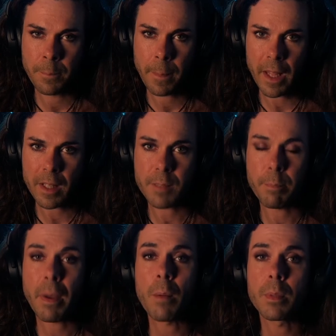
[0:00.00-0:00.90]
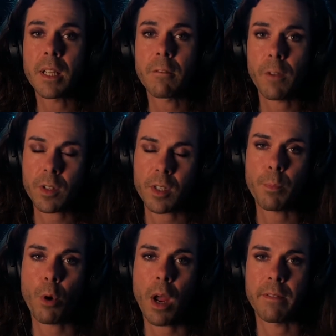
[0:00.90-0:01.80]
it's public versus
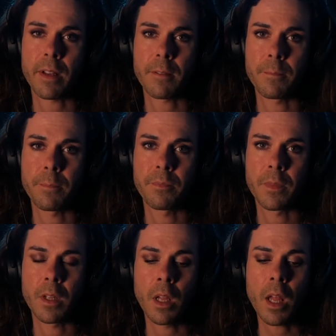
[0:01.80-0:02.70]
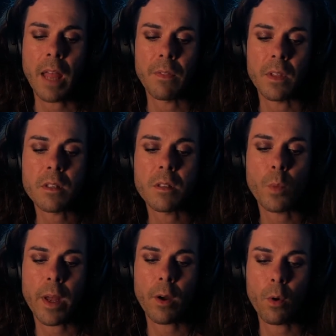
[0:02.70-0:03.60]
private. And this is
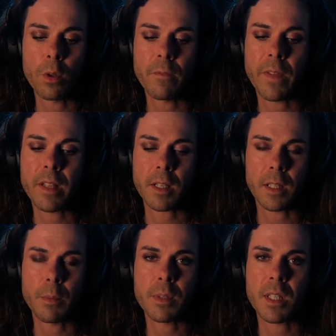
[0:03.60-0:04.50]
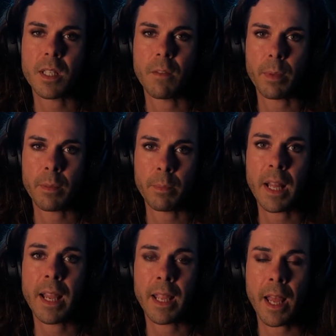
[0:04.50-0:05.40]
where all of these eclipses have been
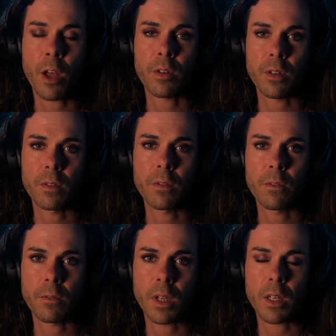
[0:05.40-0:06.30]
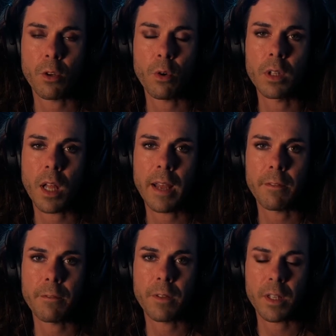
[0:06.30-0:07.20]
playing out in your
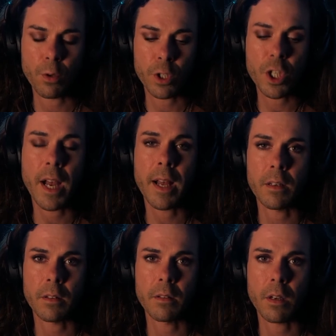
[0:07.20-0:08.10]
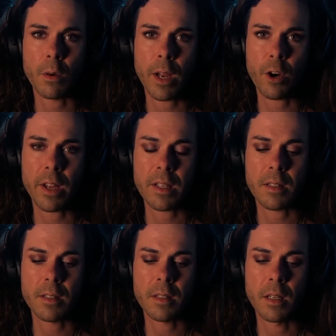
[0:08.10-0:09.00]
life, in your chart,
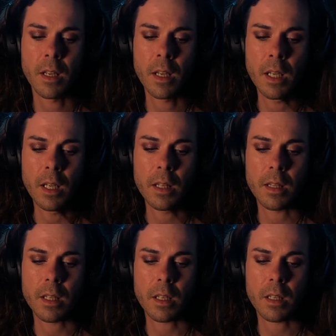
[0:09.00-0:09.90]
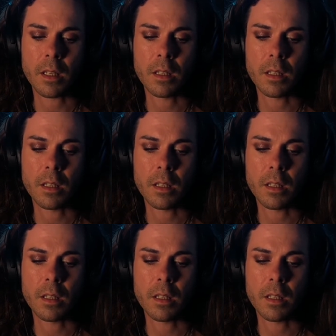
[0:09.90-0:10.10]
Aquarius. The